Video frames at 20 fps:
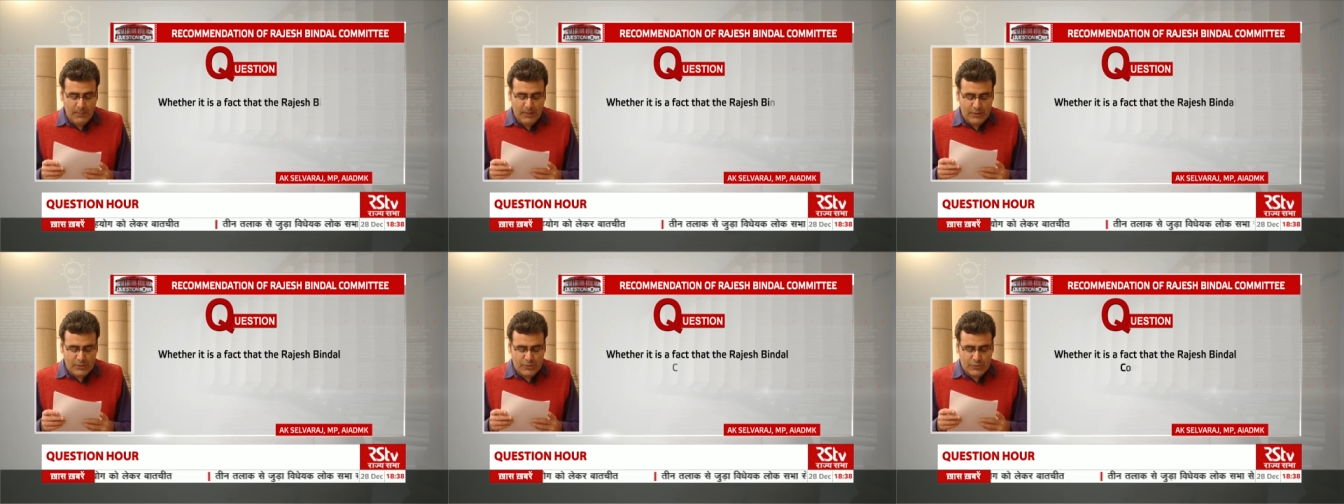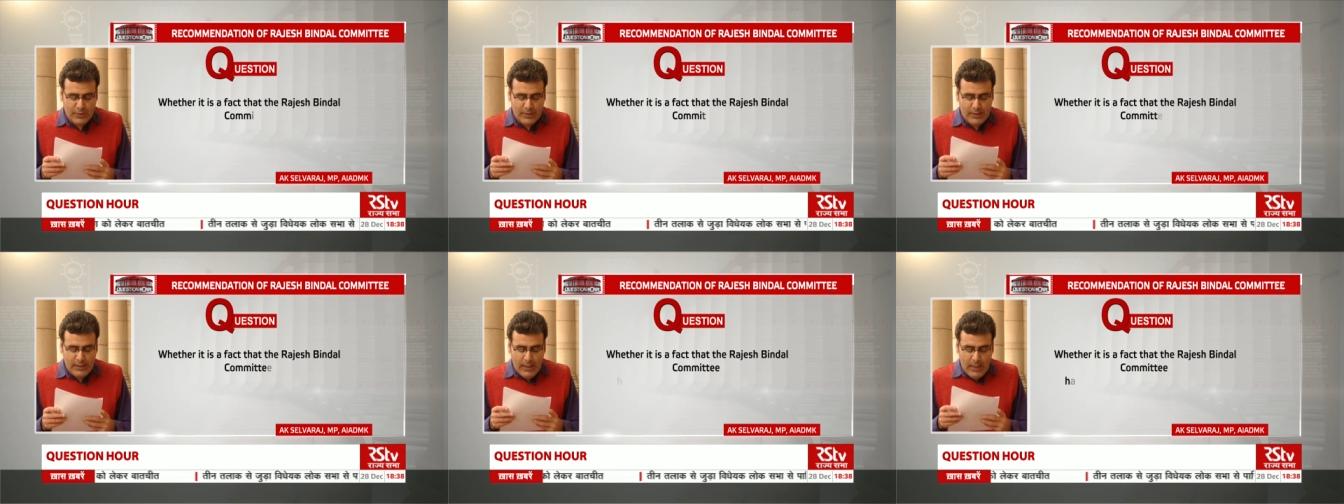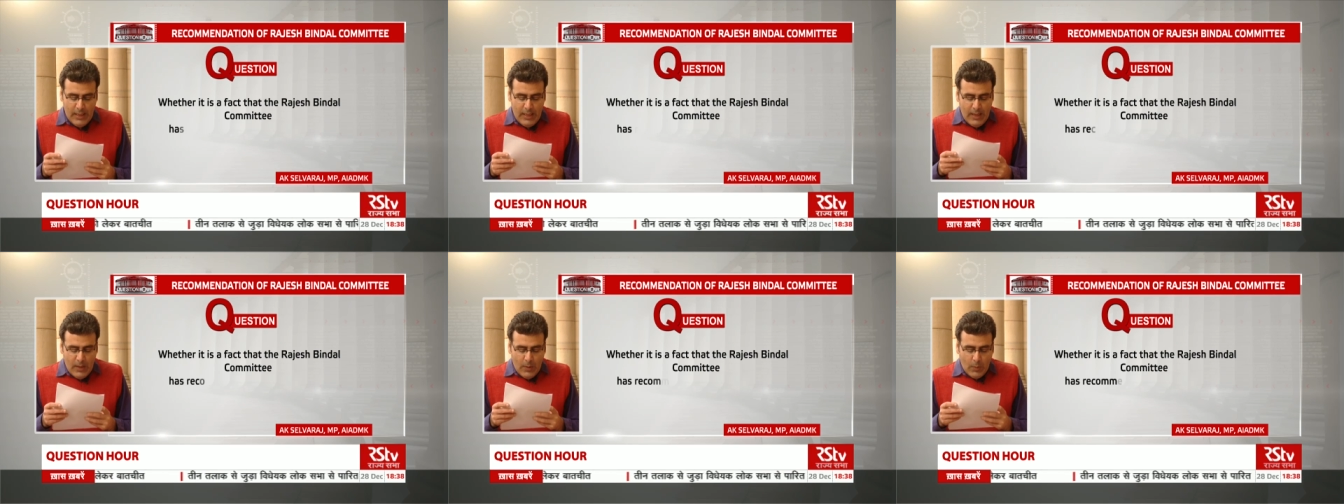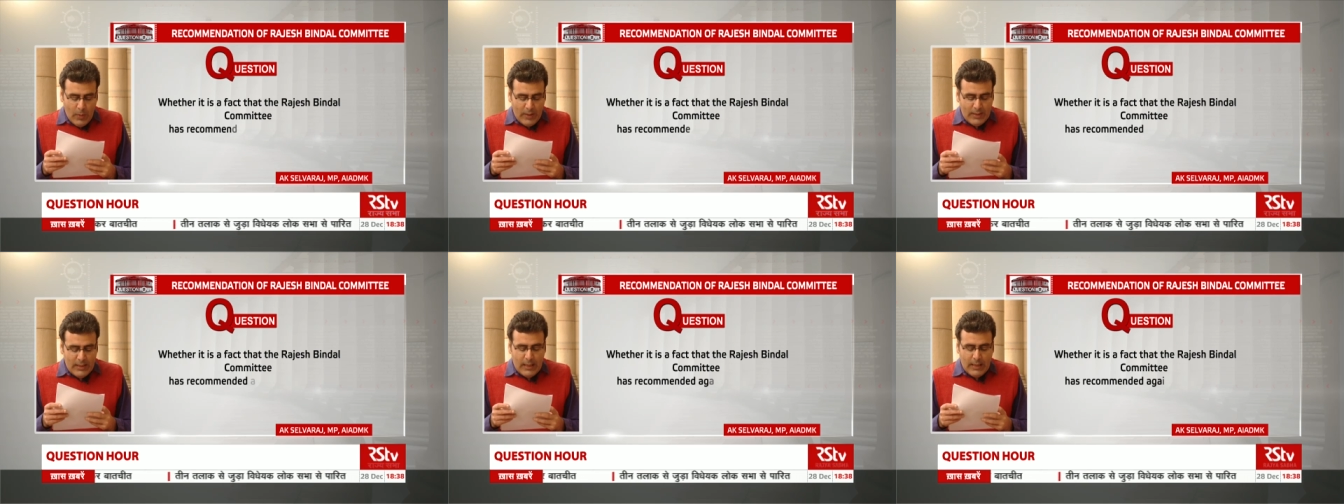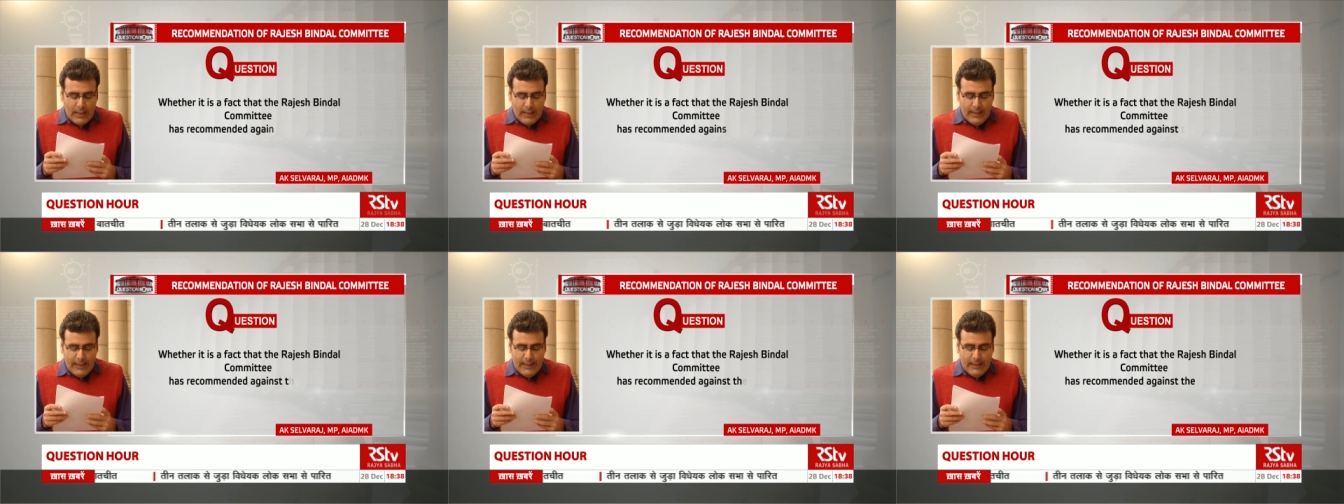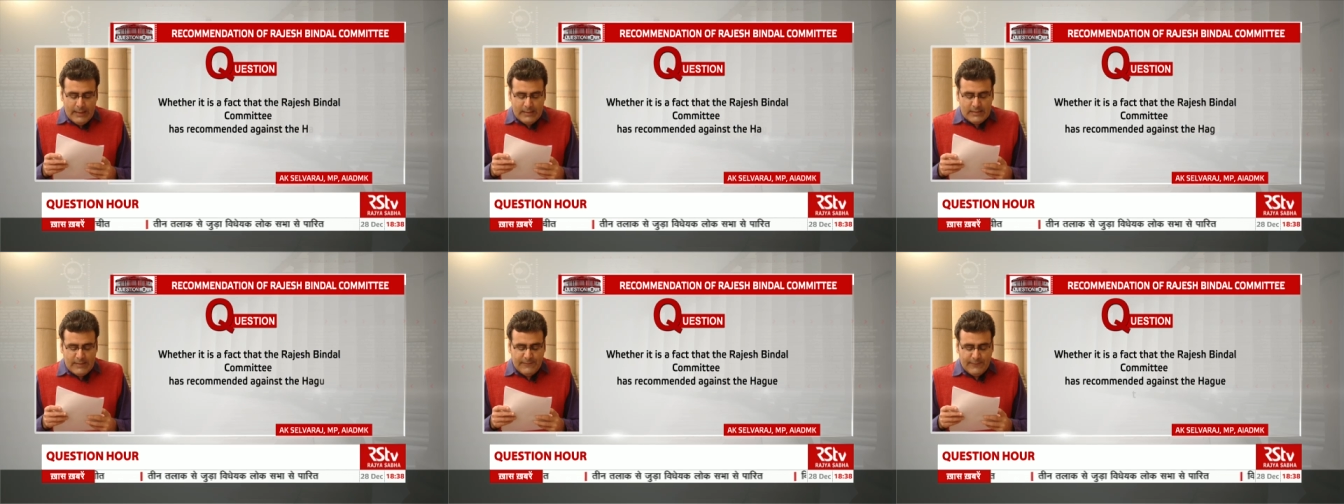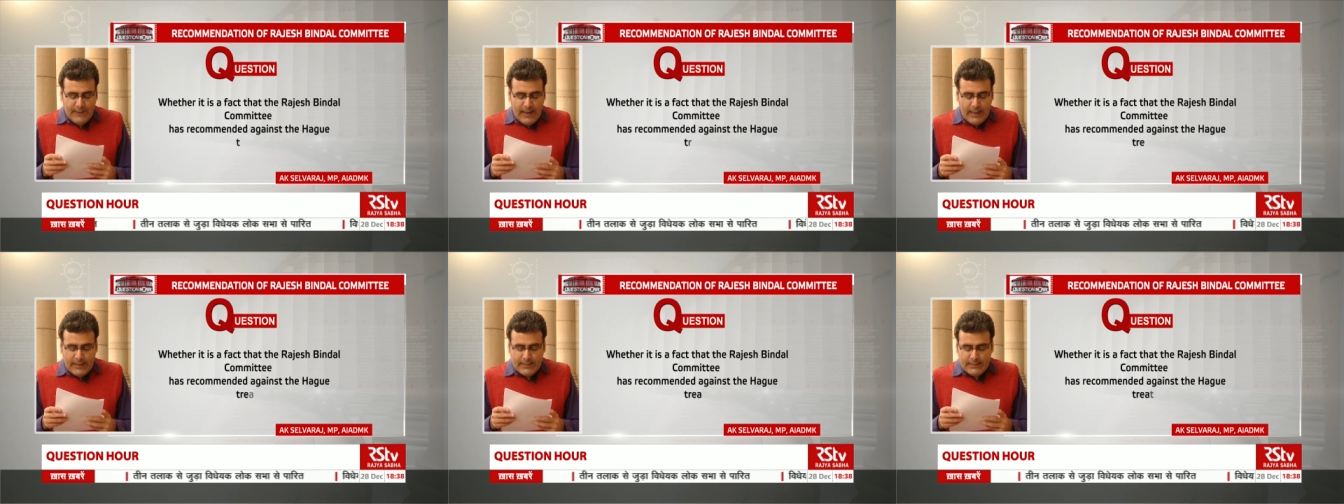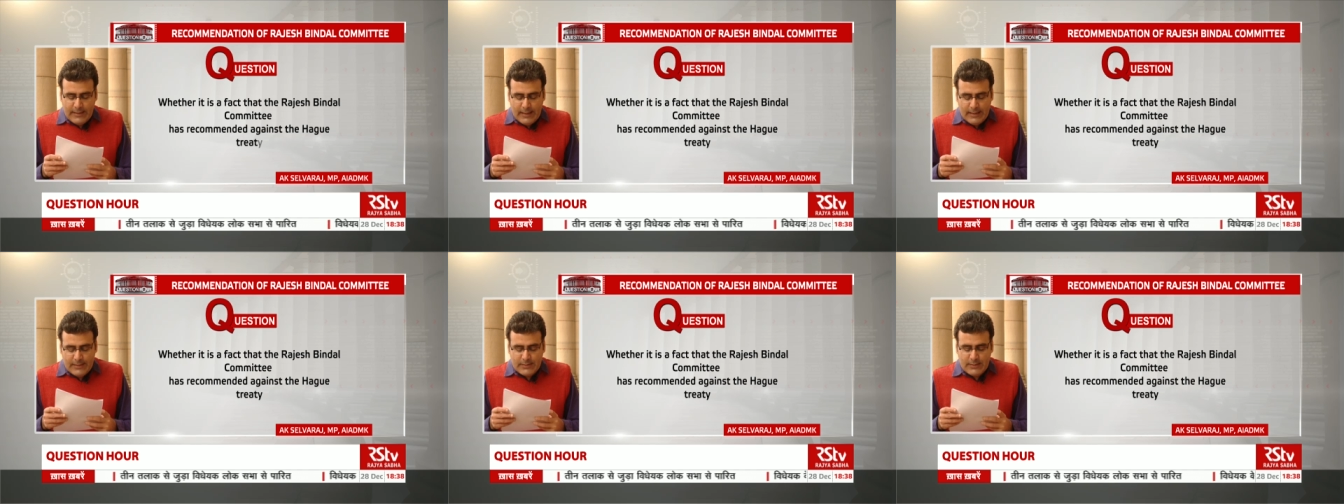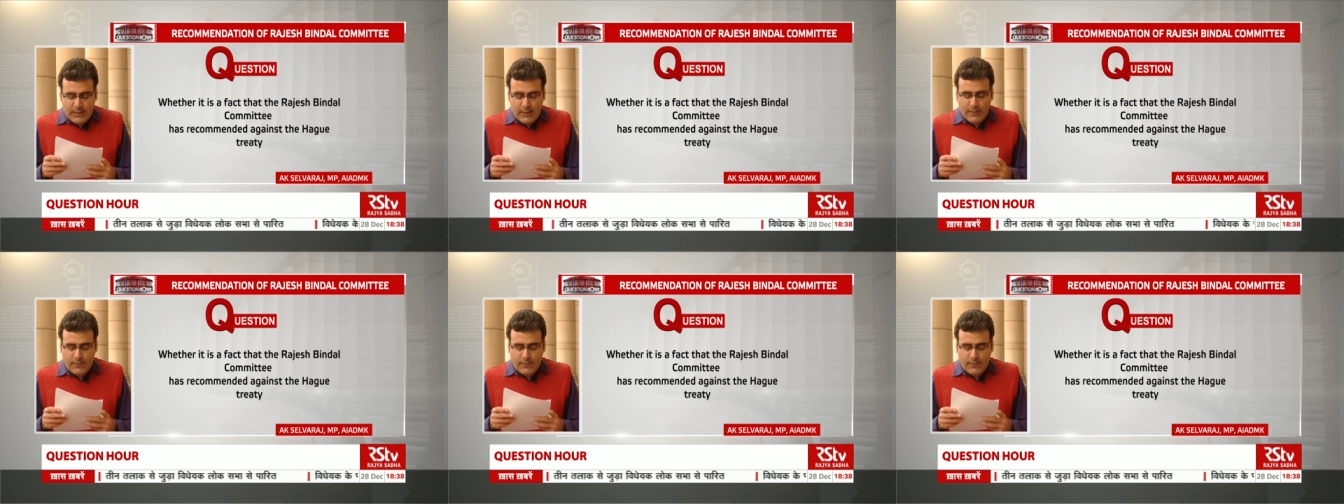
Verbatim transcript: Ministry whether it is a fact that